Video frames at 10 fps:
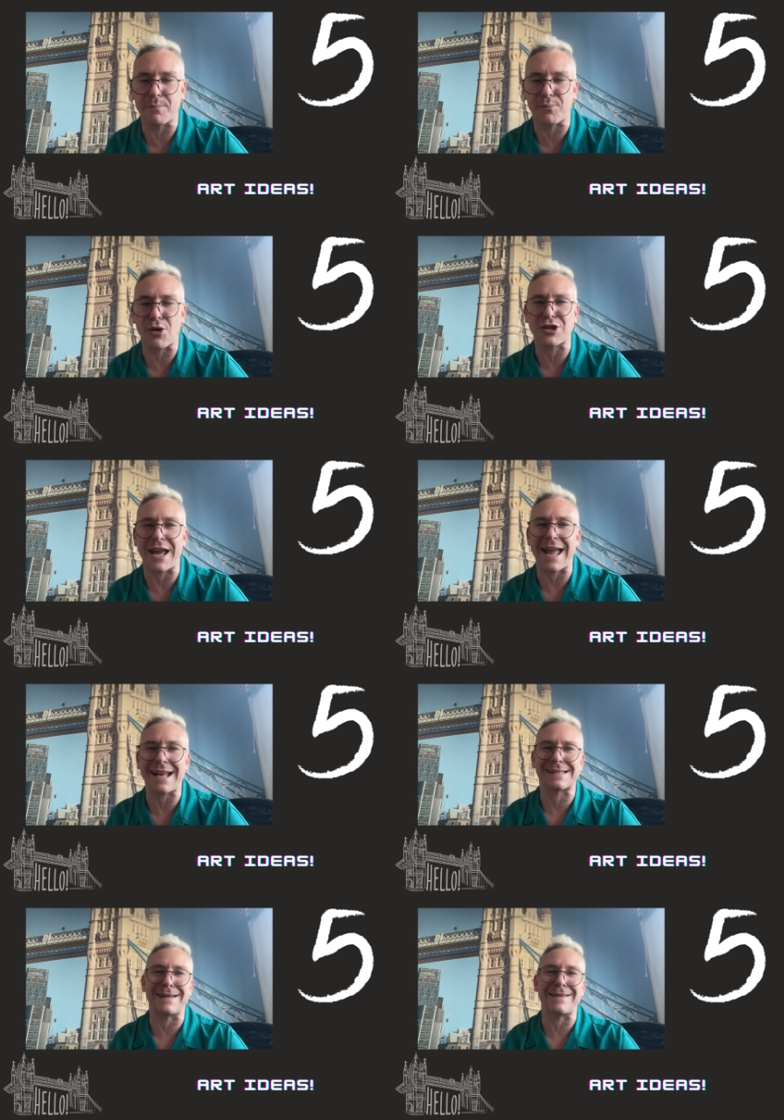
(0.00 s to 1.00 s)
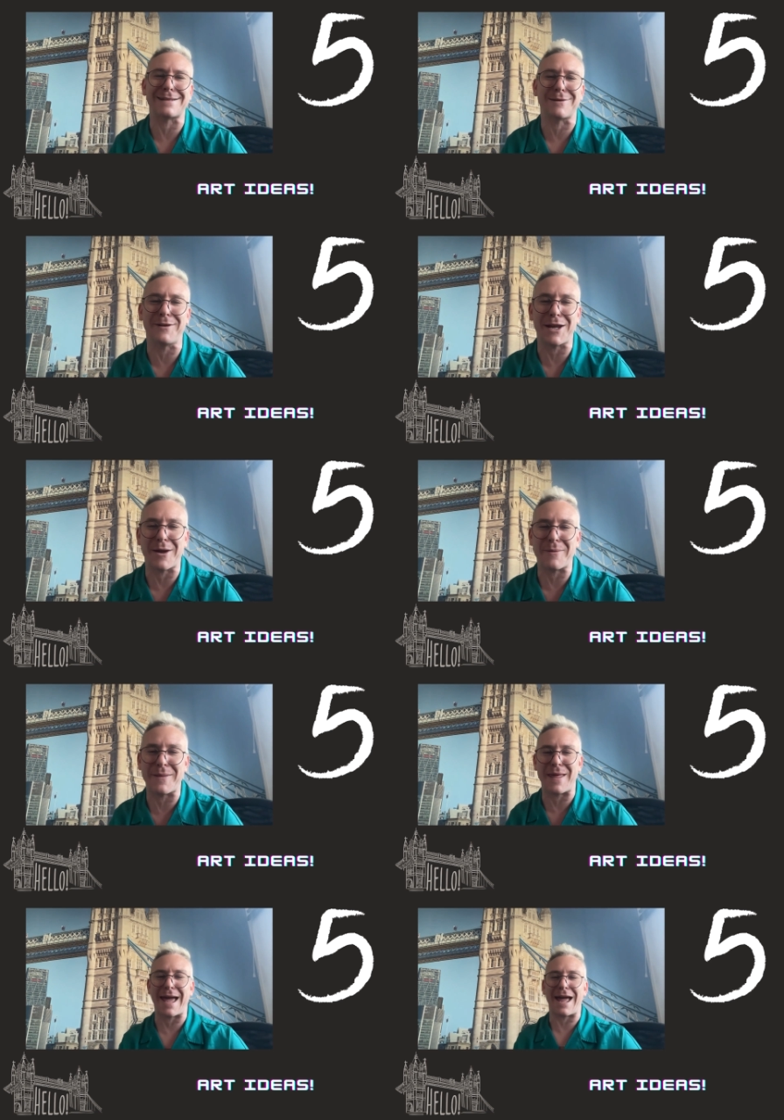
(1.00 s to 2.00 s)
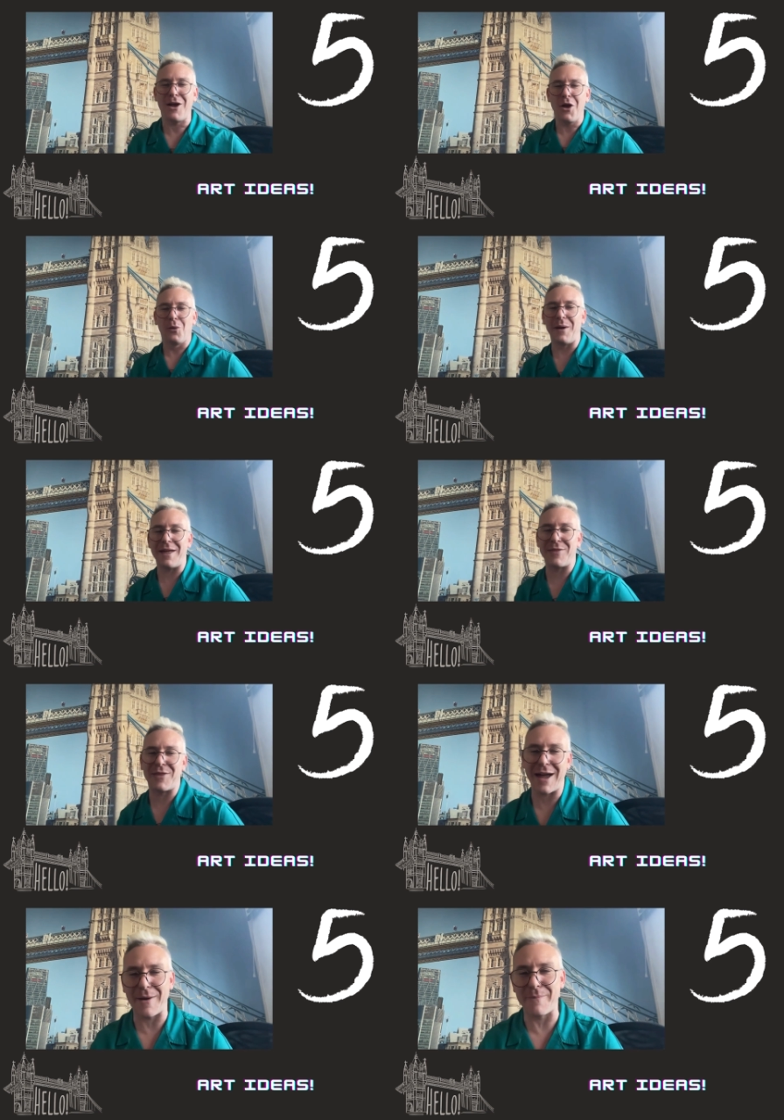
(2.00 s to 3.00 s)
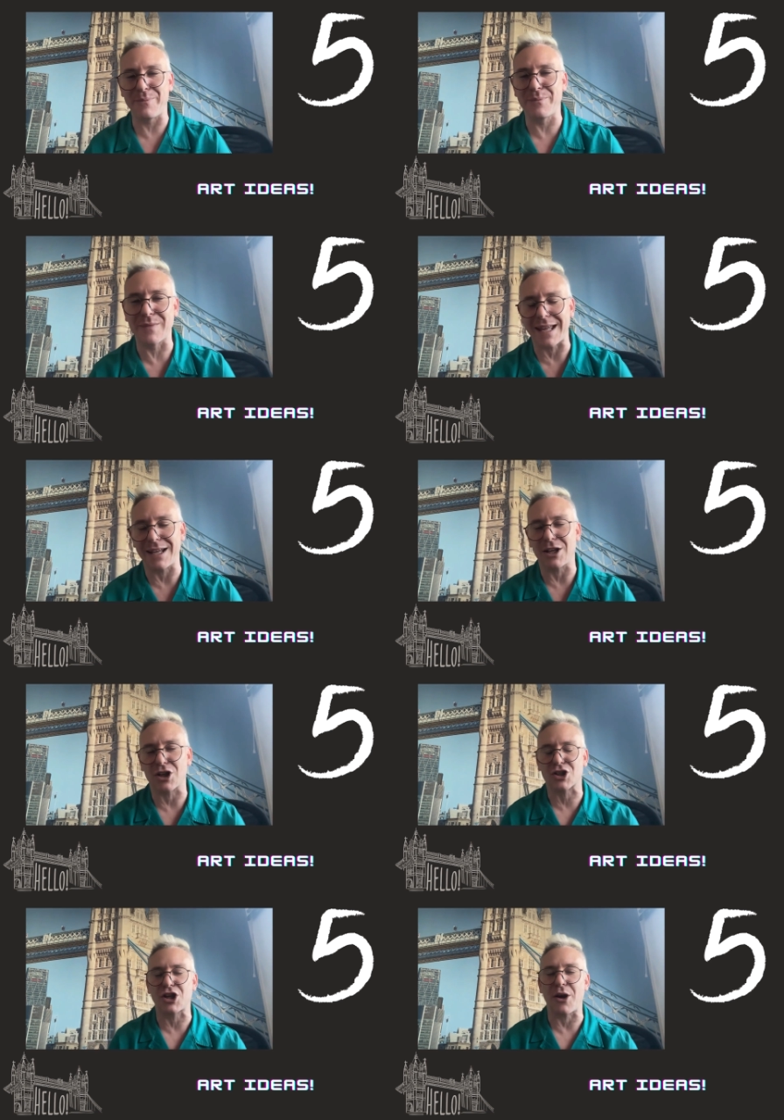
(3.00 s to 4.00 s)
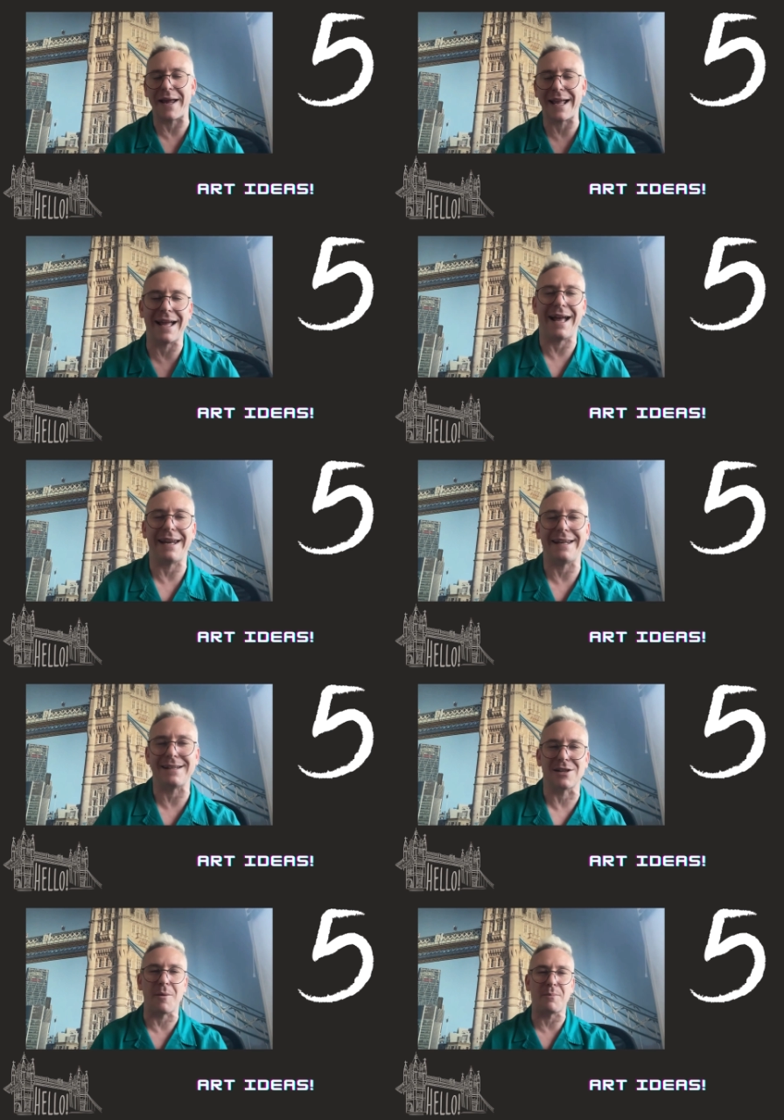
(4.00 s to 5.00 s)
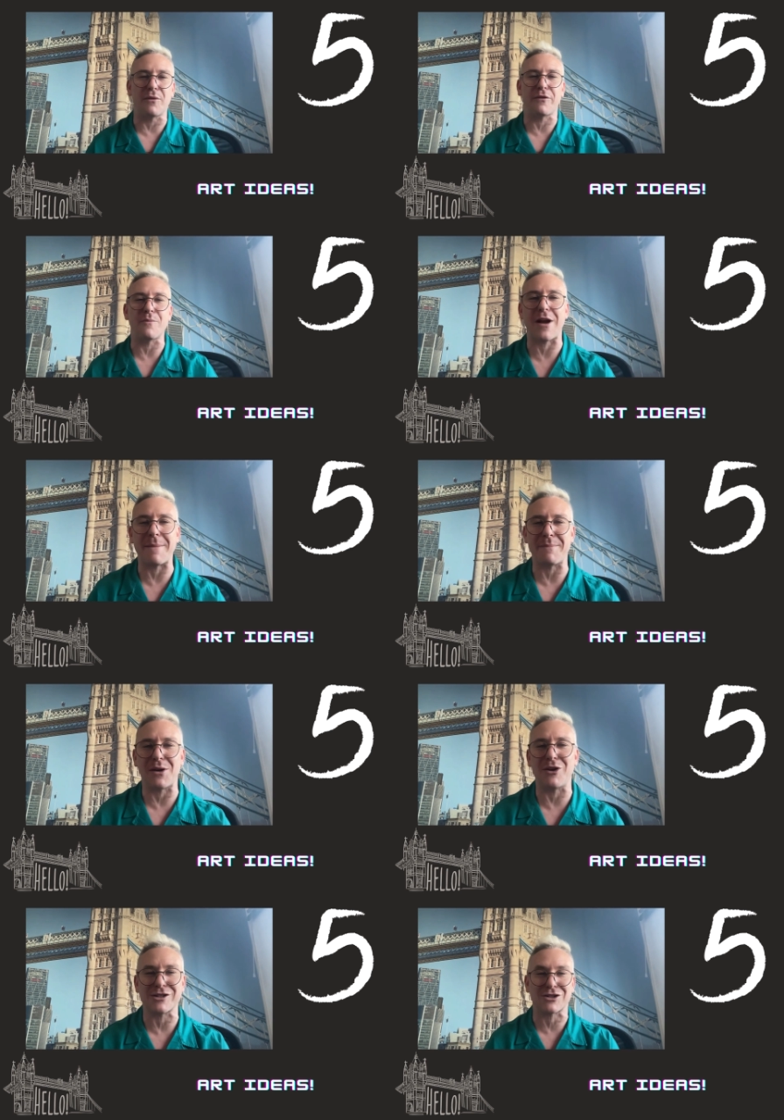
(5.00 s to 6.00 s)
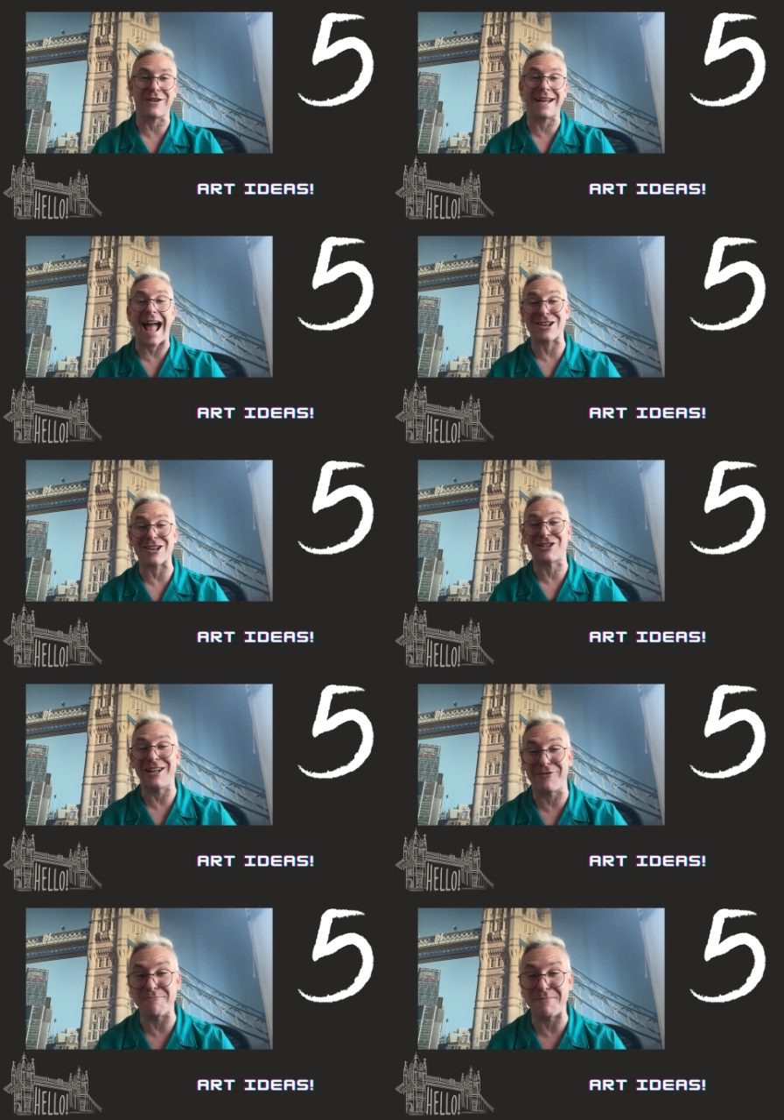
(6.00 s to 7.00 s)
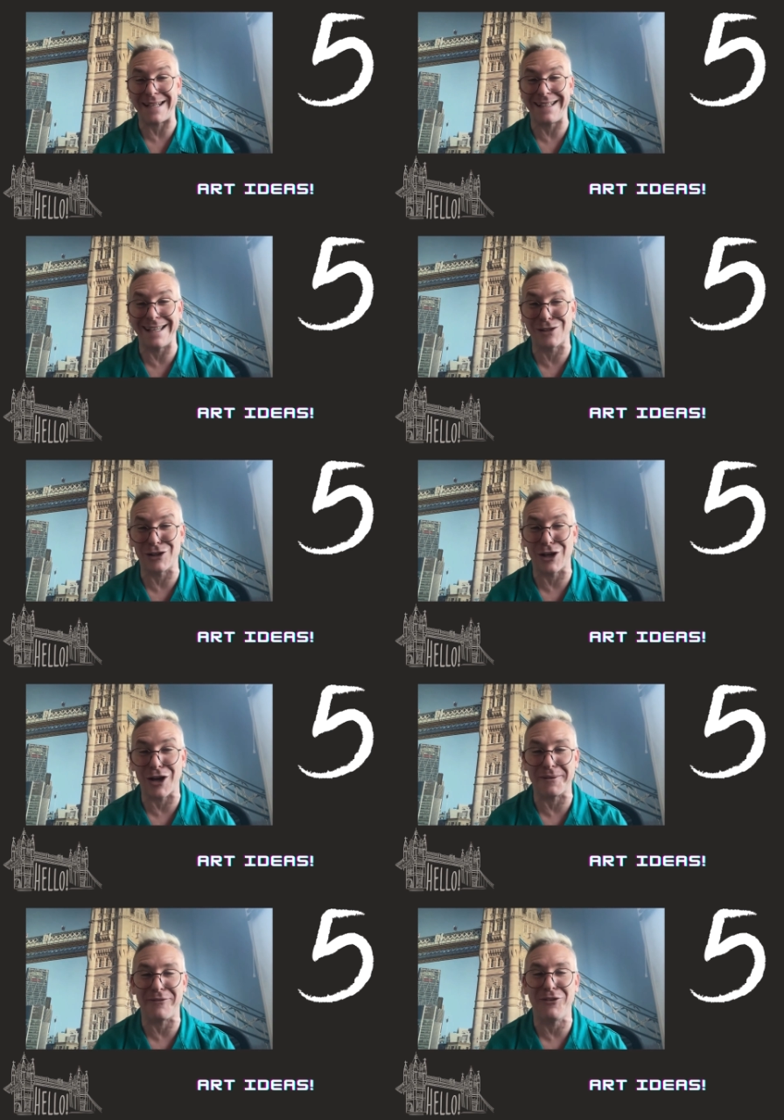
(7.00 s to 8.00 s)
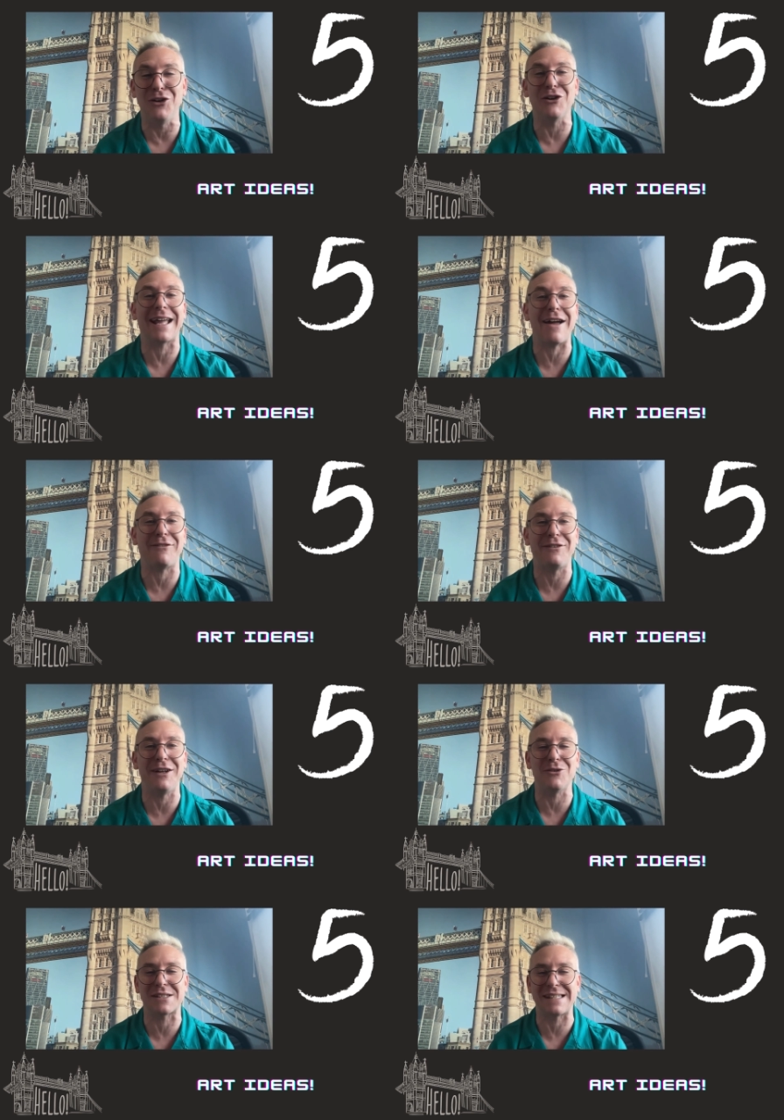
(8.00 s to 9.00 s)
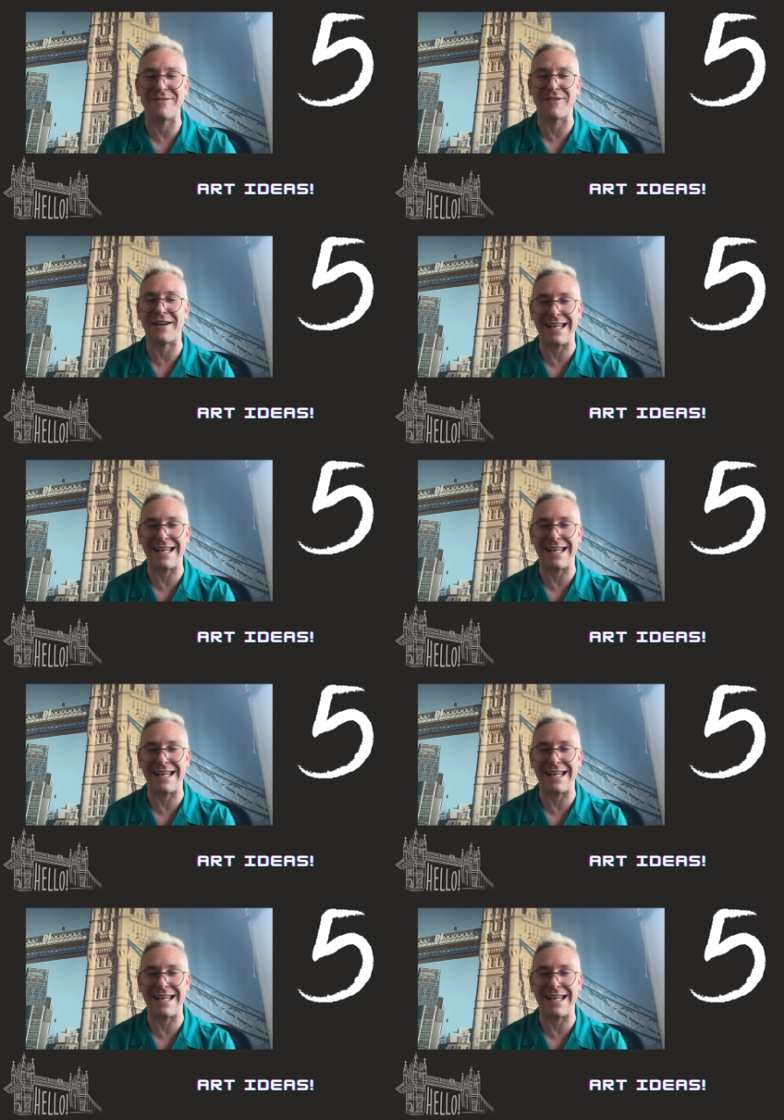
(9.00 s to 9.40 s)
projects. And there's a video in there with showing an example from Rainbow Nursery, actually from many years ago. And if you look carefully, you'll see a very